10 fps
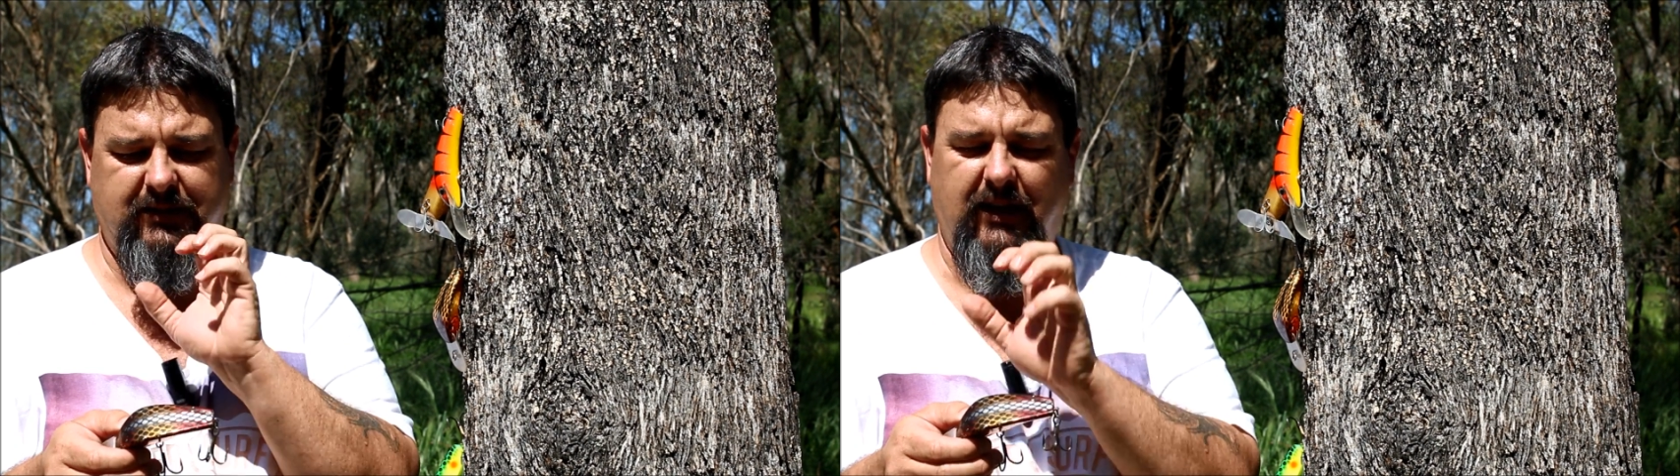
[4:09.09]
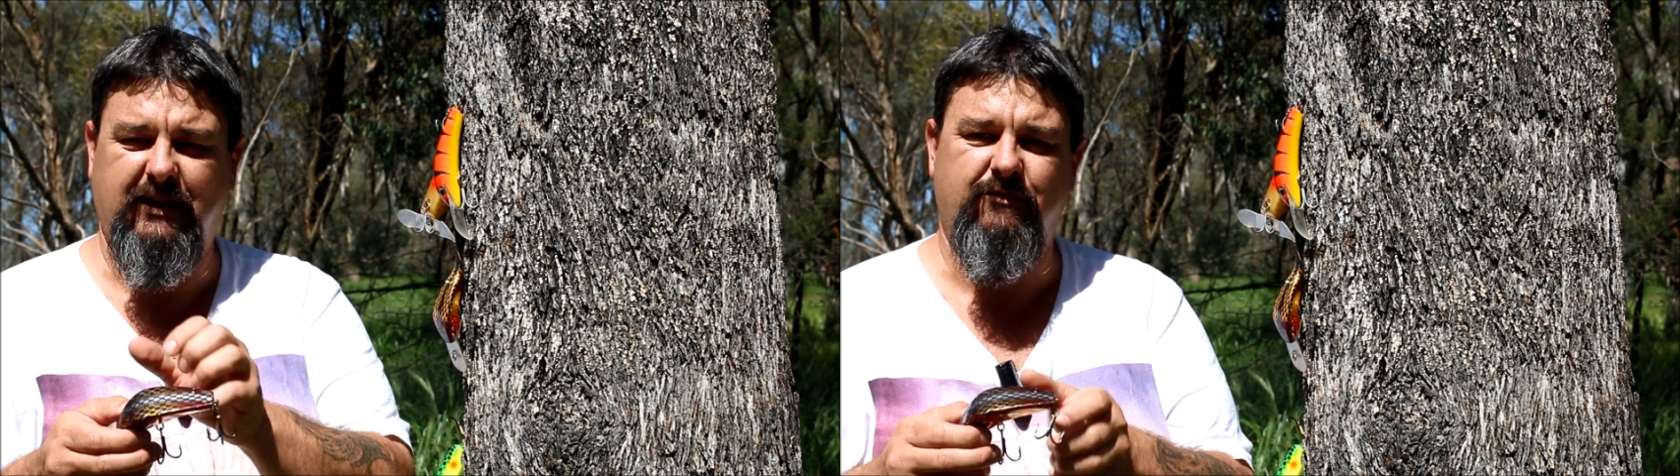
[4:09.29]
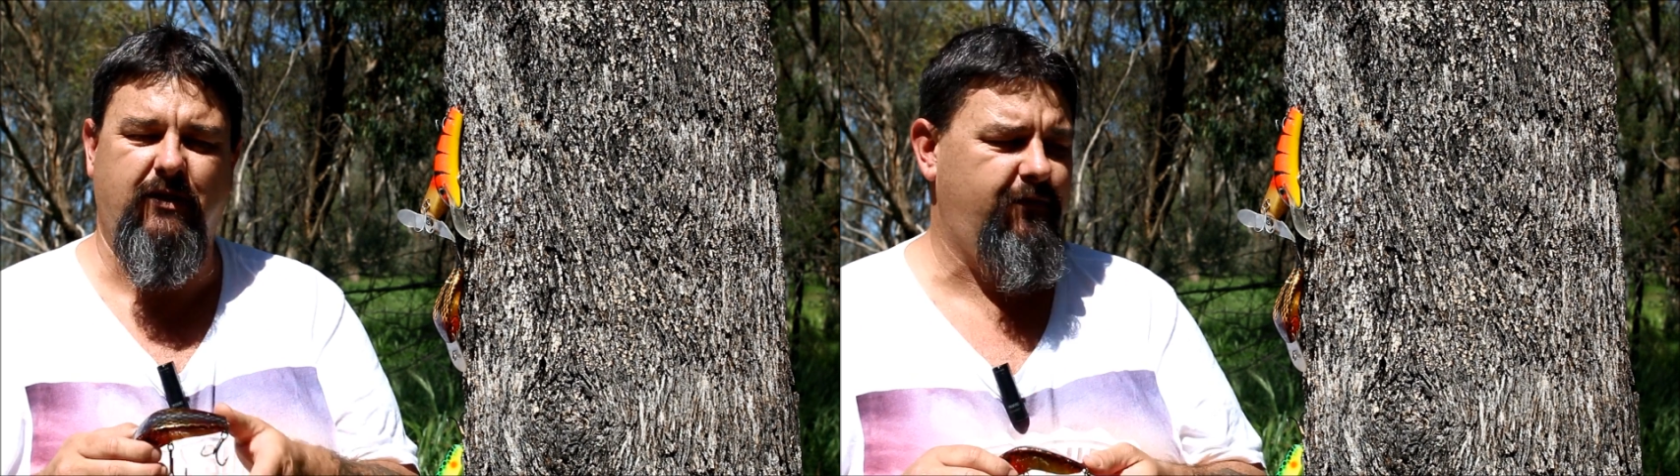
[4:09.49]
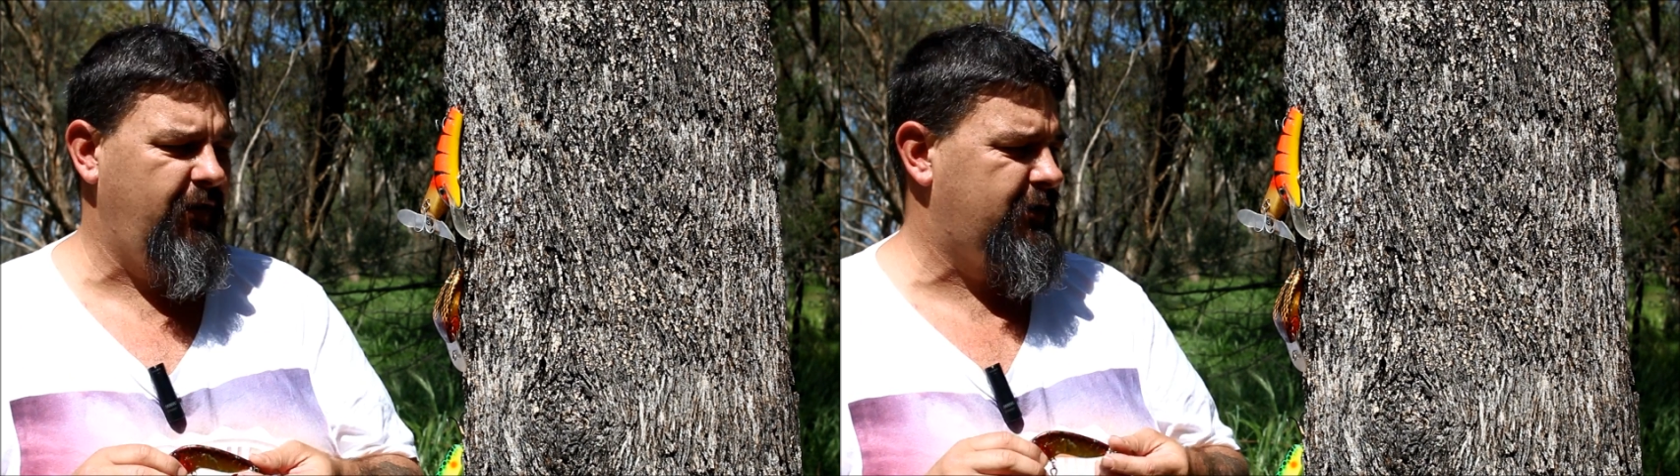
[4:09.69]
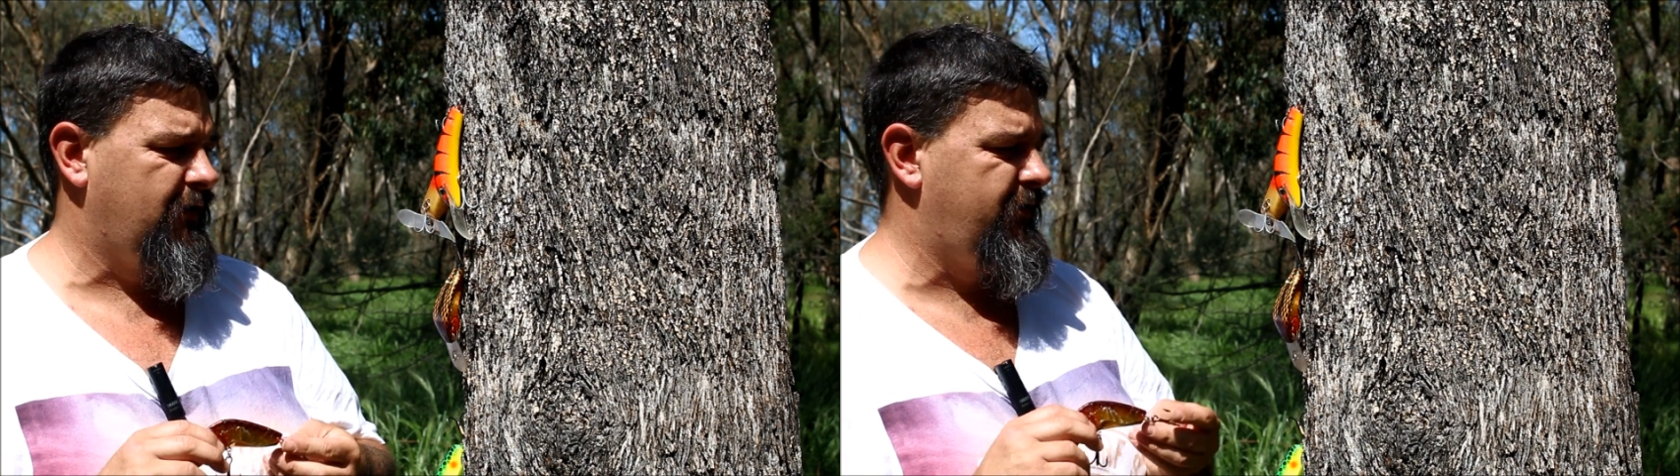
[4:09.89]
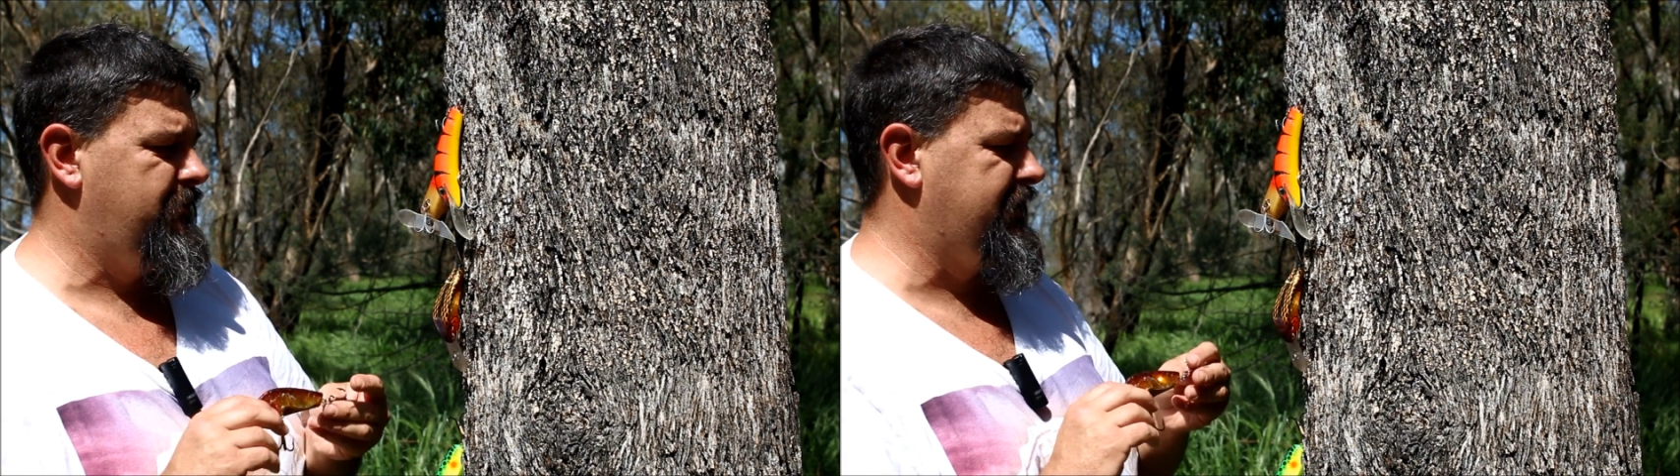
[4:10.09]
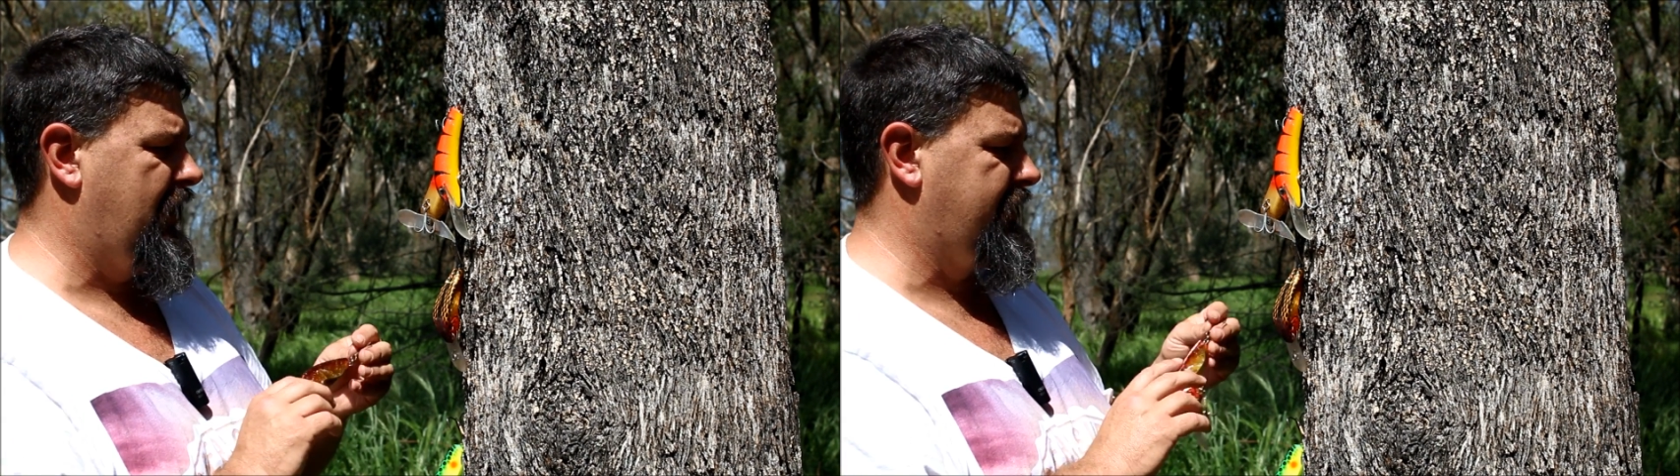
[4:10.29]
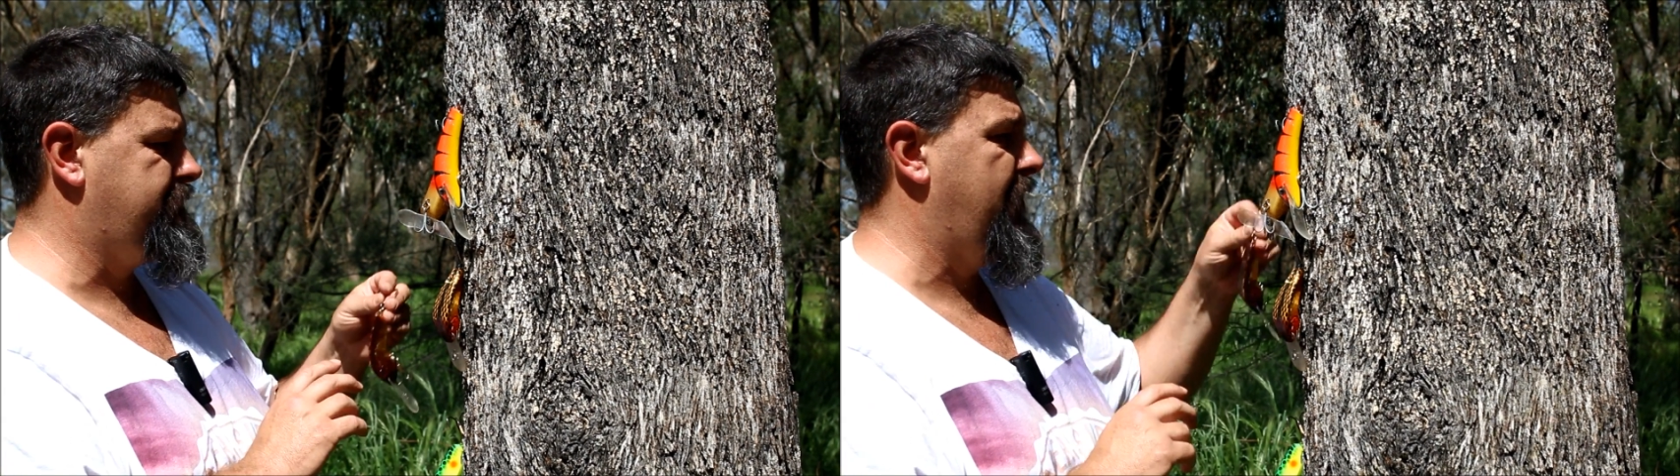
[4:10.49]
sun can reflect off the
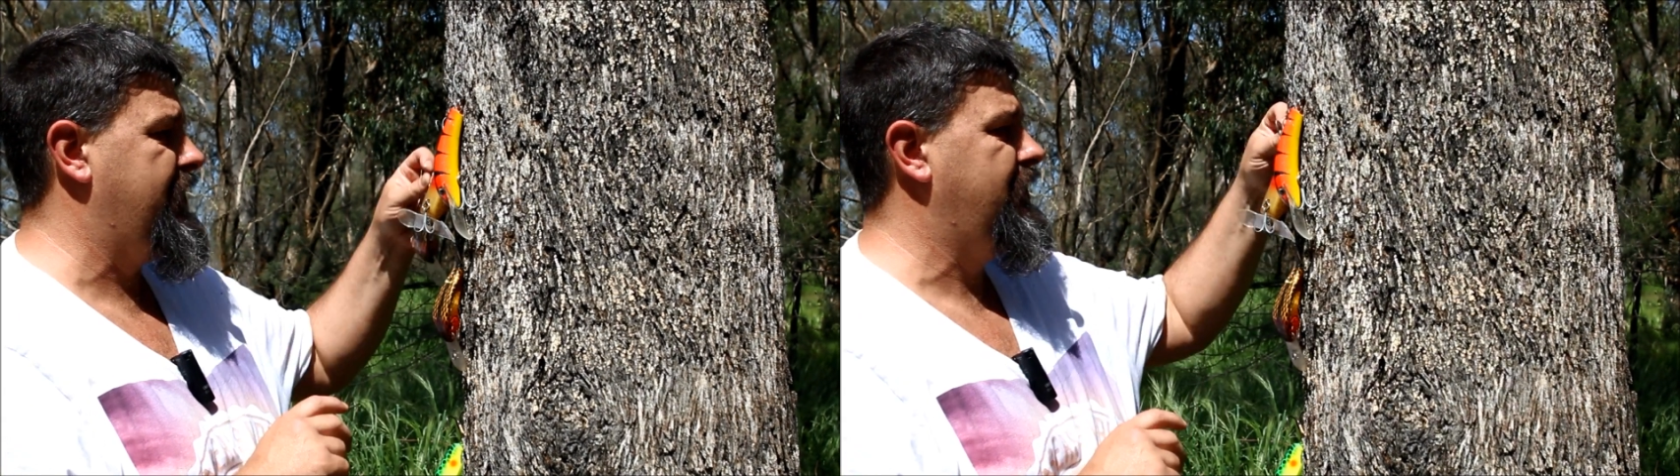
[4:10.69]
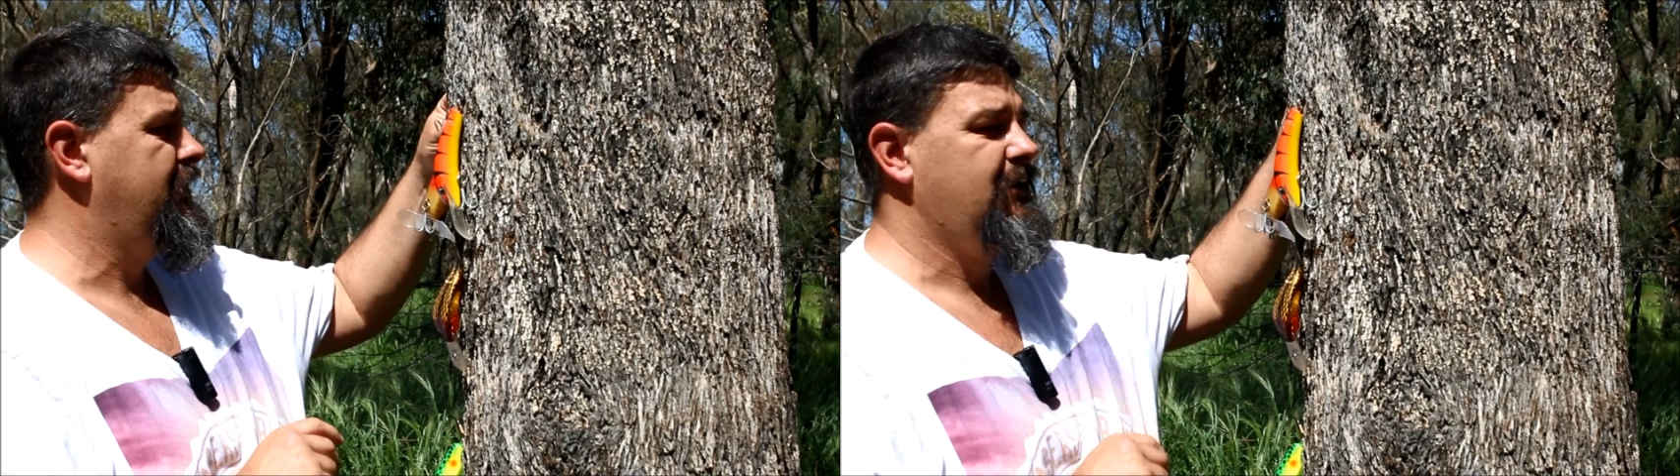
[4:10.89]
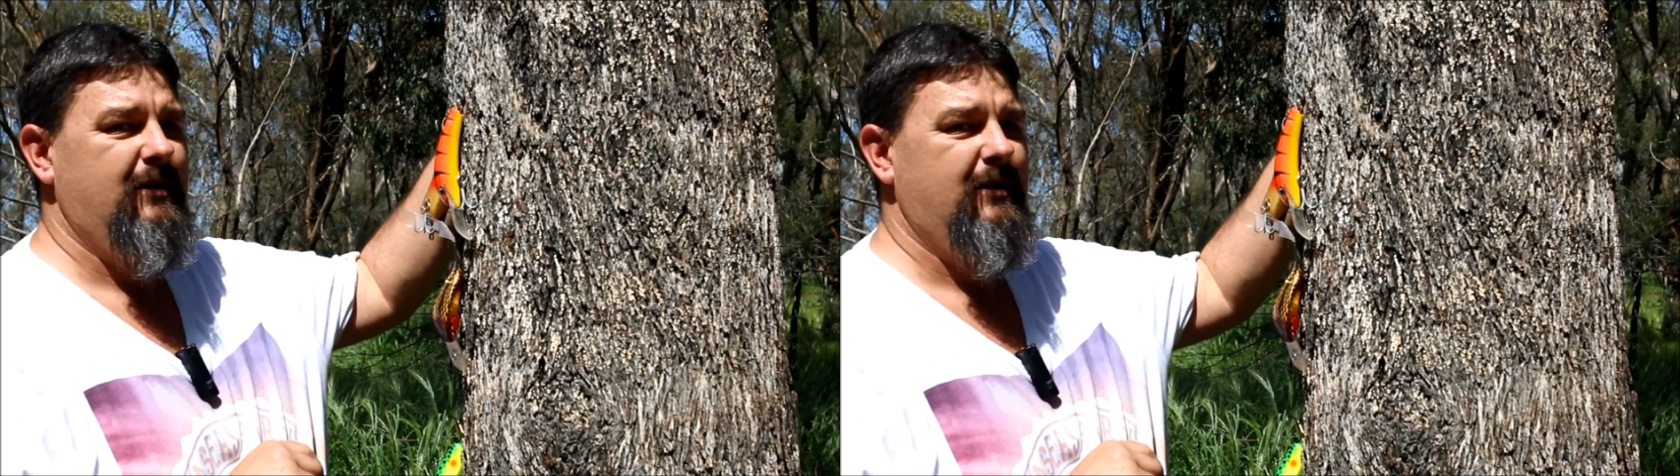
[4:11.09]
metallic paint.